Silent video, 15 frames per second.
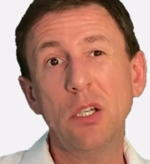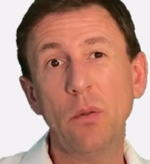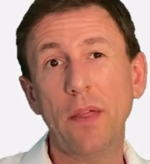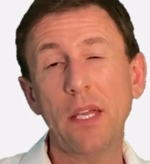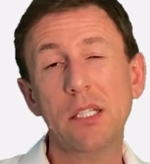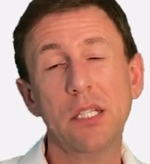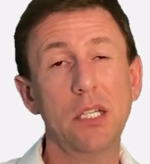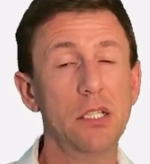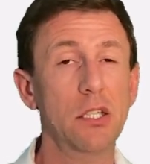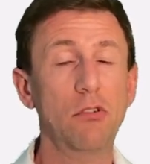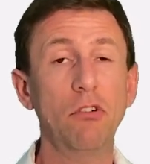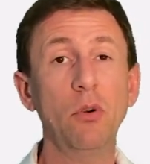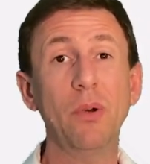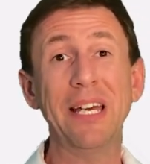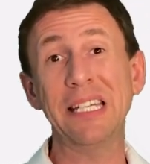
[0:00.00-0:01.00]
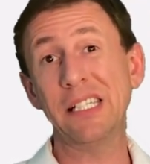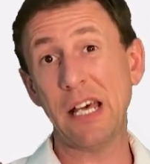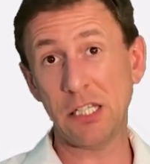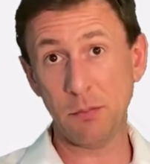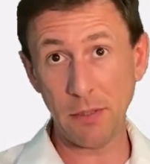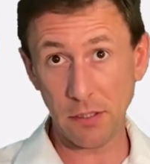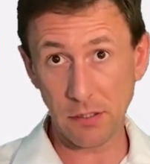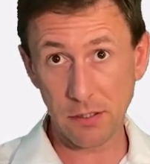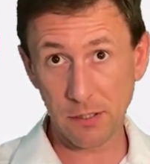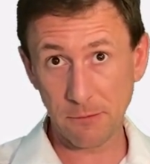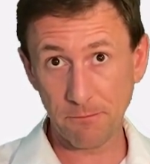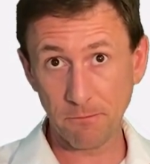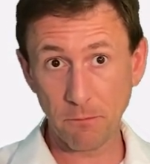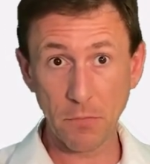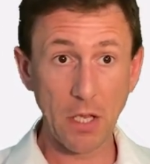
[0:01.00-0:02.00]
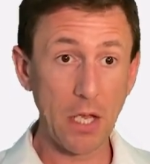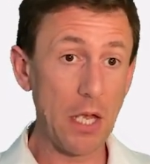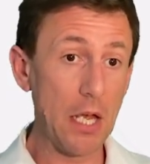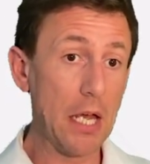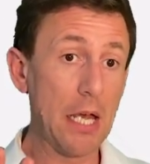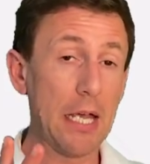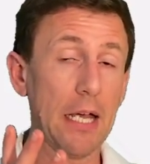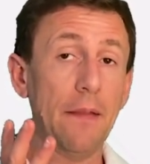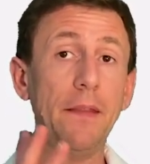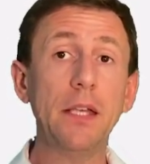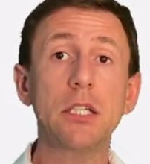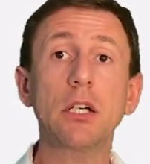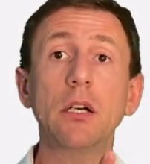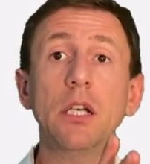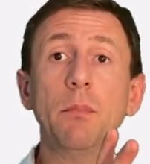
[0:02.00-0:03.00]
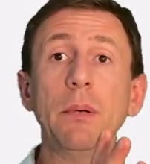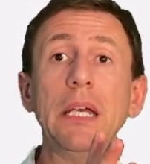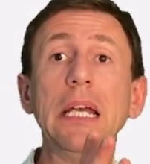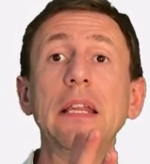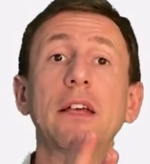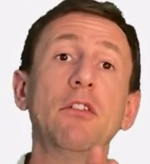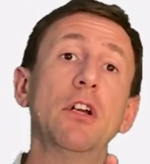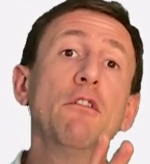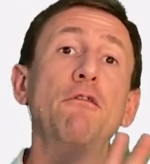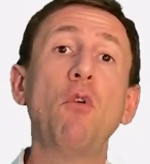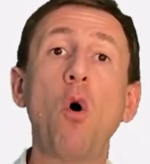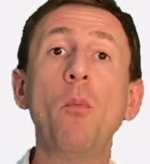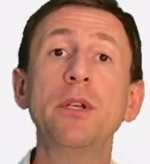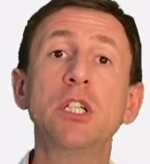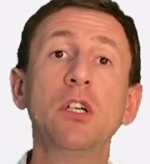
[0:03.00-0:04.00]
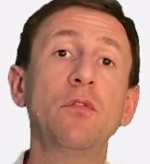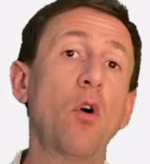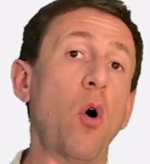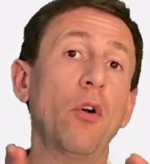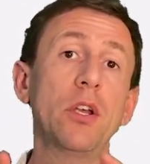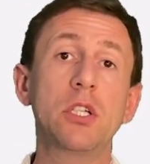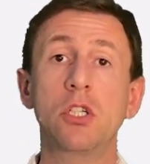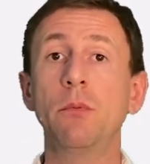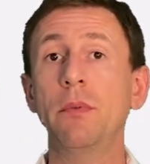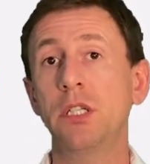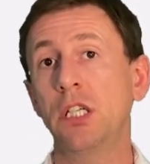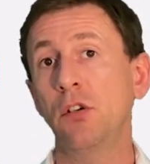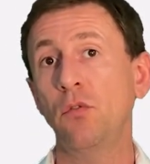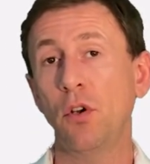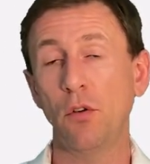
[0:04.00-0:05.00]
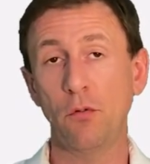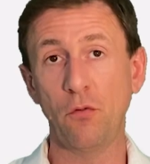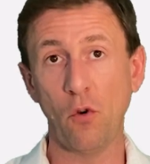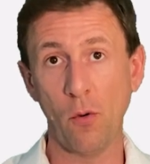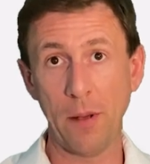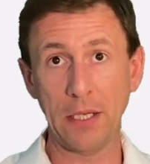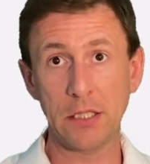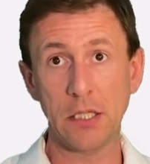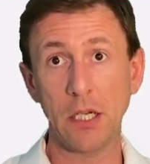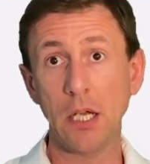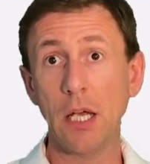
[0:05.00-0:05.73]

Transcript: this is through assessments. And these are going to be either in a formative or a summative format.